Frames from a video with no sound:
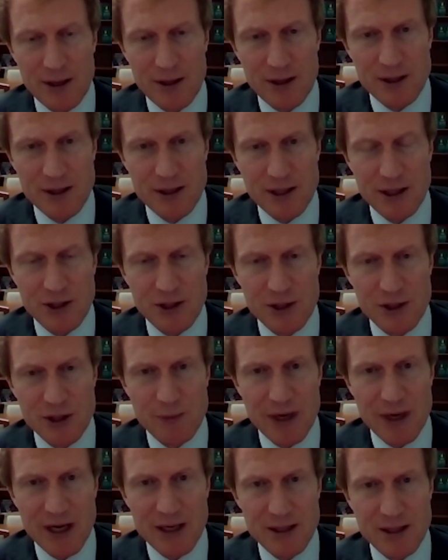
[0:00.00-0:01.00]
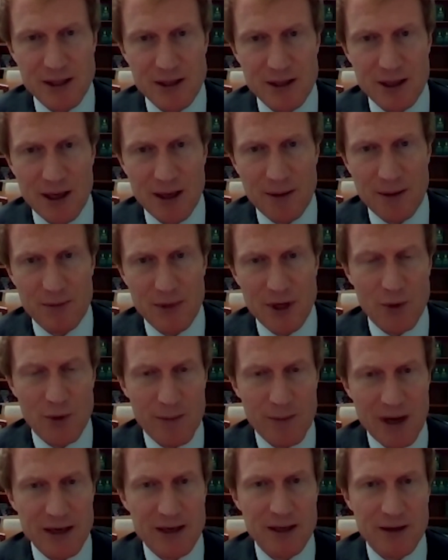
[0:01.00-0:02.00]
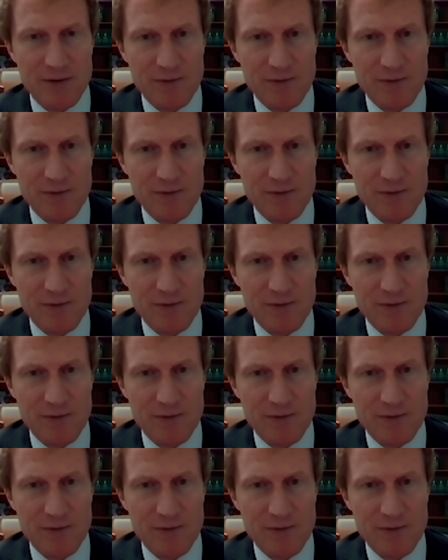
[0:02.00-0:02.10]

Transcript: distinctions-based Inuit, Métis,